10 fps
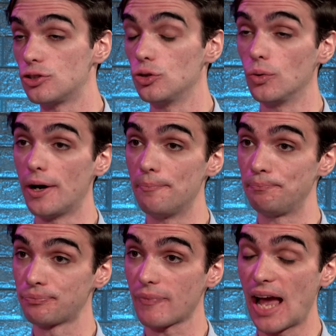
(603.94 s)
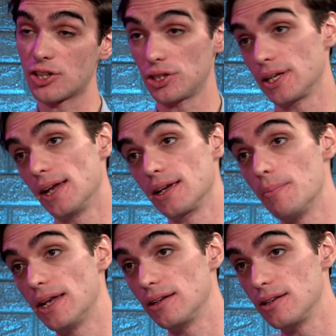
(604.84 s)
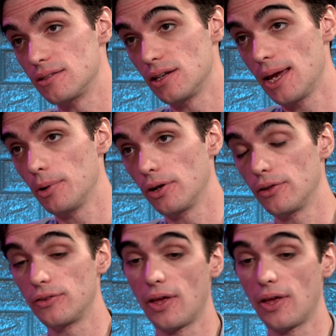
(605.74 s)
to actually getting amenities in neighborhoods.